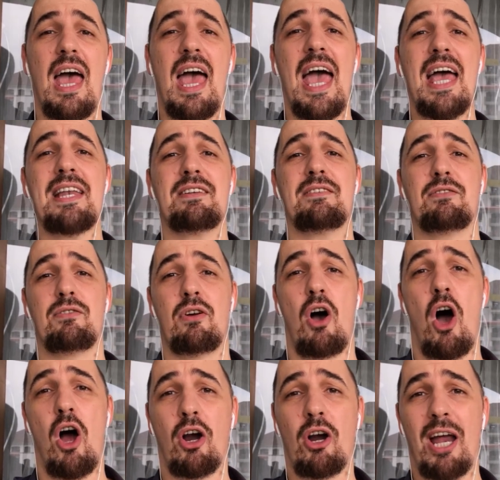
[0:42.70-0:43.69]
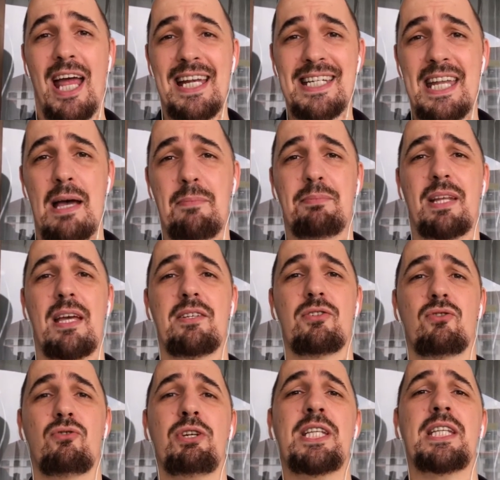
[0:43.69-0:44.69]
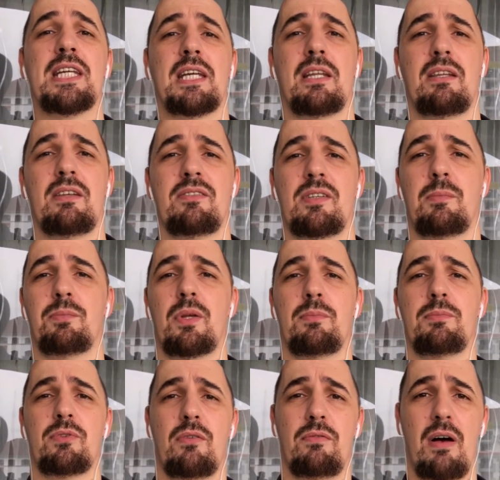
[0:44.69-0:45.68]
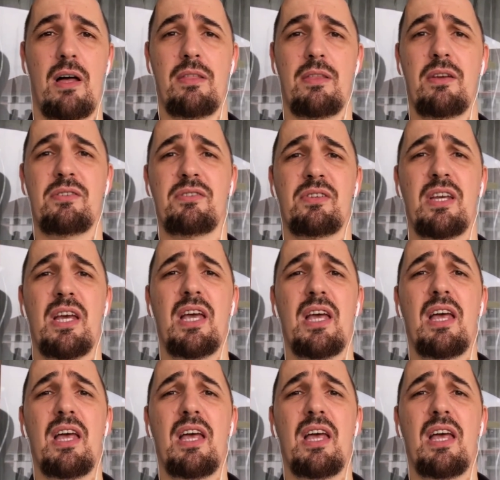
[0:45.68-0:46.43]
and are adept at treating the symptoms of others,